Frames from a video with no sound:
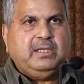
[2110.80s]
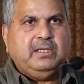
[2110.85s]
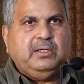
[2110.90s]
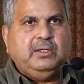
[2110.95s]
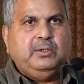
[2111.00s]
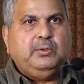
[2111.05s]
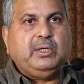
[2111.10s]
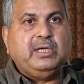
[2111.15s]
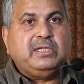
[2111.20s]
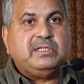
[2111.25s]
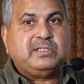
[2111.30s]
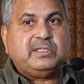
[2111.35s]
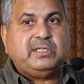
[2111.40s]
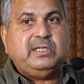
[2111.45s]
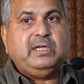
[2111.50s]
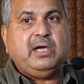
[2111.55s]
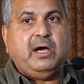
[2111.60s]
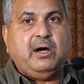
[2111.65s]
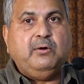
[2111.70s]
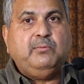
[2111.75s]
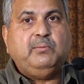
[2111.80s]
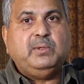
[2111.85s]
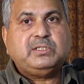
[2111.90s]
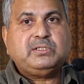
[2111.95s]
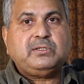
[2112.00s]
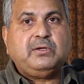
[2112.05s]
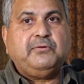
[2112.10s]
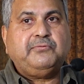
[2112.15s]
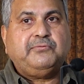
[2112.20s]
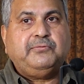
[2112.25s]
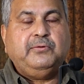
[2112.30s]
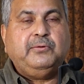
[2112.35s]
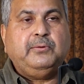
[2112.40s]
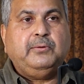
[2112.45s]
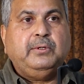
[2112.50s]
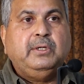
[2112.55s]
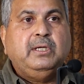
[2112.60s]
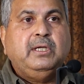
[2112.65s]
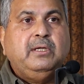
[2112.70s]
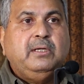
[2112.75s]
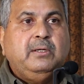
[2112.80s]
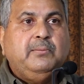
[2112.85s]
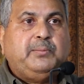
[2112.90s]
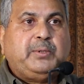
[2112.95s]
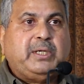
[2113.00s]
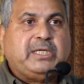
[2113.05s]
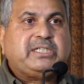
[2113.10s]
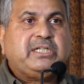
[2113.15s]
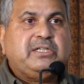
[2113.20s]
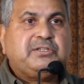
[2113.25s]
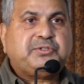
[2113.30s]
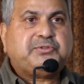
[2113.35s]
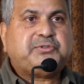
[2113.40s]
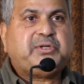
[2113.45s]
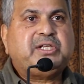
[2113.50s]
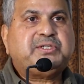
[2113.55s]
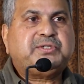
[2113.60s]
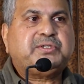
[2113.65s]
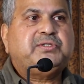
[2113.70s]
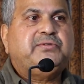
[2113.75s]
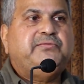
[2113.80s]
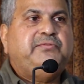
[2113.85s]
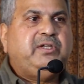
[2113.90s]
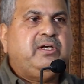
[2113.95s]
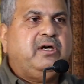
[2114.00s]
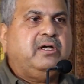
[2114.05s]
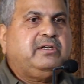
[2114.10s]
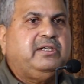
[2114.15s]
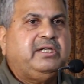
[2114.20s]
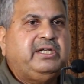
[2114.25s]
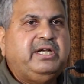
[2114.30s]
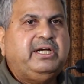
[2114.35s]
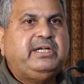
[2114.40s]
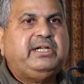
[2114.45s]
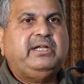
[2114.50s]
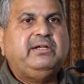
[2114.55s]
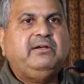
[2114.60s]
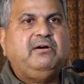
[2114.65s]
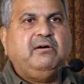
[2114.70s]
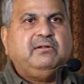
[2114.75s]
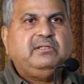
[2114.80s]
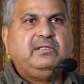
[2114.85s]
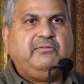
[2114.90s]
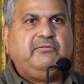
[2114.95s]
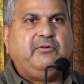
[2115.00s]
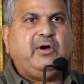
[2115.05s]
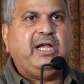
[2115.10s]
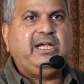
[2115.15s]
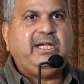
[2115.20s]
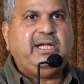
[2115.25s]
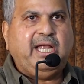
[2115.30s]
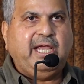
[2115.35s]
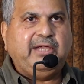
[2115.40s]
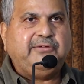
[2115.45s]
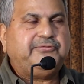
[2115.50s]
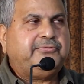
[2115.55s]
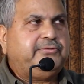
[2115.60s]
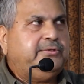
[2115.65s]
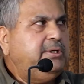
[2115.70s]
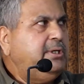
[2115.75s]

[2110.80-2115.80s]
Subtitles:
You can see how much of pressure, stress we are creating on the wildlife.